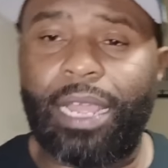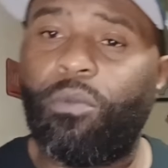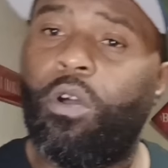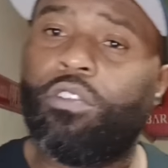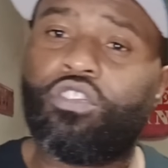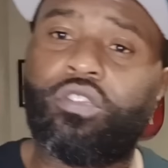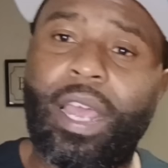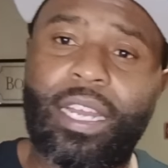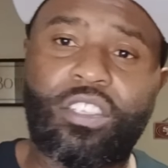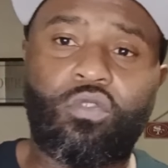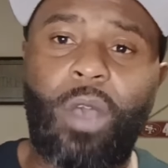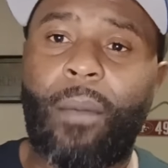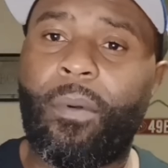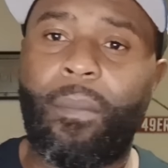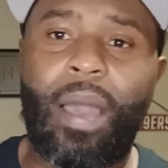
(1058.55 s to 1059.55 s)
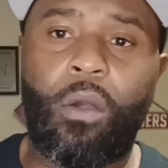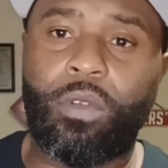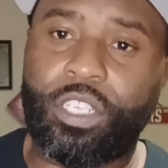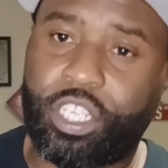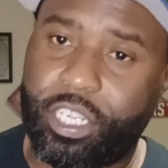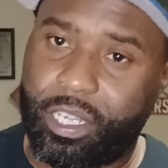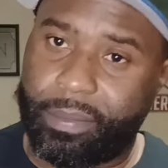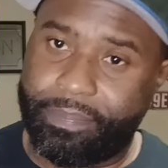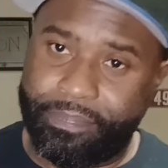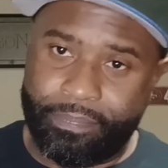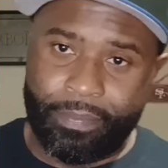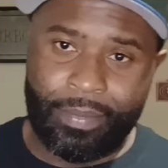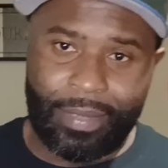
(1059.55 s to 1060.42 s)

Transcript: they weren't trying to swap him out with Chip.